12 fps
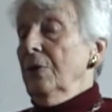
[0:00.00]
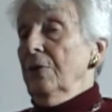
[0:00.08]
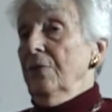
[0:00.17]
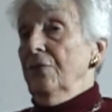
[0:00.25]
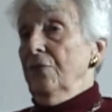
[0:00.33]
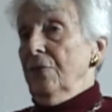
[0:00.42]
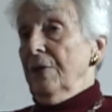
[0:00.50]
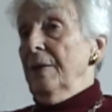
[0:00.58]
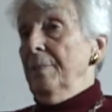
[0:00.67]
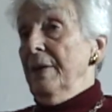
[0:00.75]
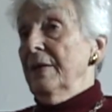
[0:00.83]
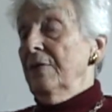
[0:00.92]
He
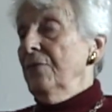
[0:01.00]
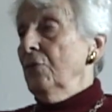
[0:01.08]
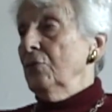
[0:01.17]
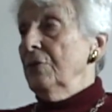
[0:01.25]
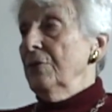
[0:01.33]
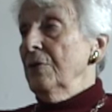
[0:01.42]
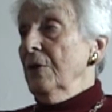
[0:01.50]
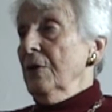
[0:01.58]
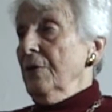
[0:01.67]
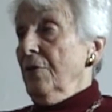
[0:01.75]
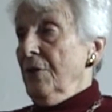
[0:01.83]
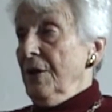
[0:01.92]
came back in
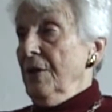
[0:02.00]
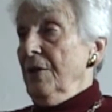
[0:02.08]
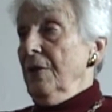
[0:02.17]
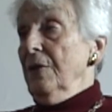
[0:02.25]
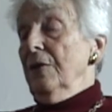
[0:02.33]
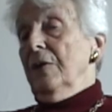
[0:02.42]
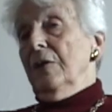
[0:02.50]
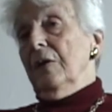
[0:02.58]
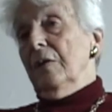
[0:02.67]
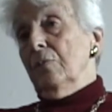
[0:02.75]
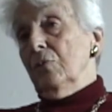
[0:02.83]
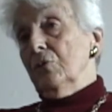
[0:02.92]
1943.
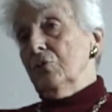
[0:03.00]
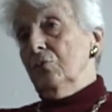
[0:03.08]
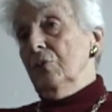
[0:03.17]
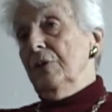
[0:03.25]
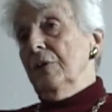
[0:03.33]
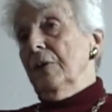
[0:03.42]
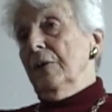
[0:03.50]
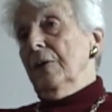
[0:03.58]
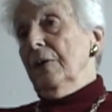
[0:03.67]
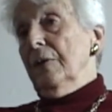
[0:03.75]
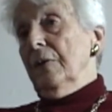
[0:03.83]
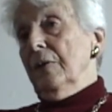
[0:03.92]
He was doing
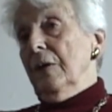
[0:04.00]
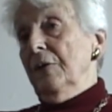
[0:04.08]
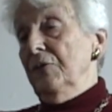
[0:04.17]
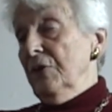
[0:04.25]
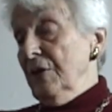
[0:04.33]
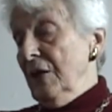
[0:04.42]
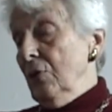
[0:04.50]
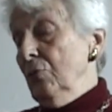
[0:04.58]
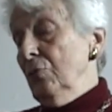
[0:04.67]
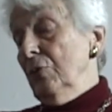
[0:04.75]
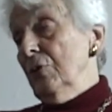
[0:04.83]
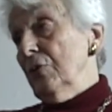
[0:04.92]
underground
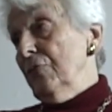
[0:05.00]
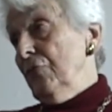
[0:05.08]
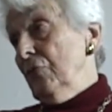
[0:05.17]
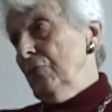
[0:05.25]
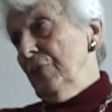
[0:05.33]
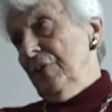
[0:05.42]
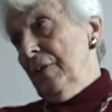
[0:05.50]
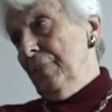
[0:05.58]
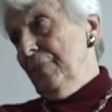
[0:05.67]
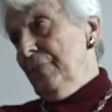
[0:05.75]
work with everyone.